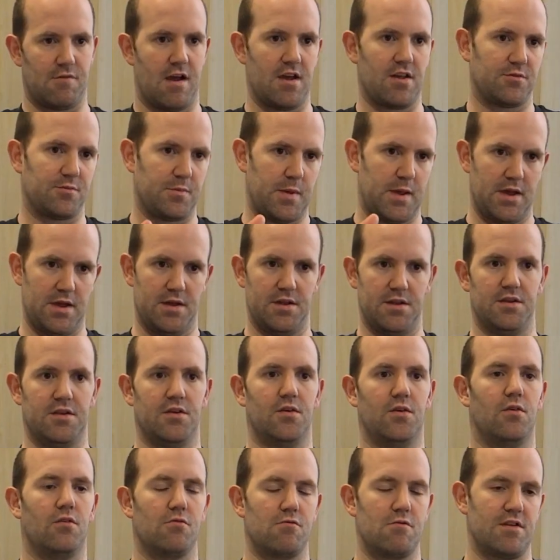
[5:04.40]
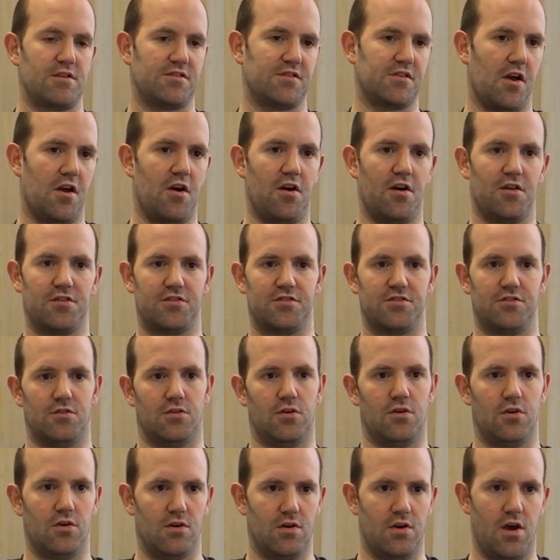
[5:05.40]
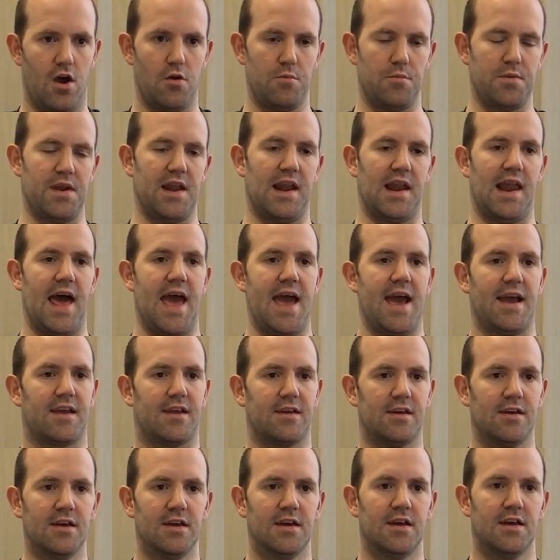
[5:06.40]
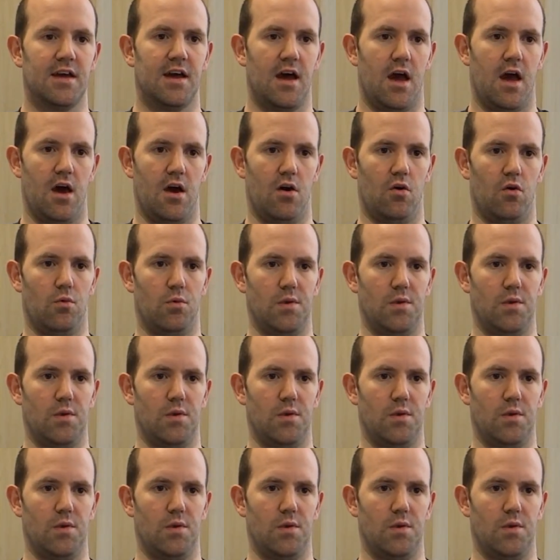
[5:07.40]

Raspbian or RISC-OS or OpenELEC uh, or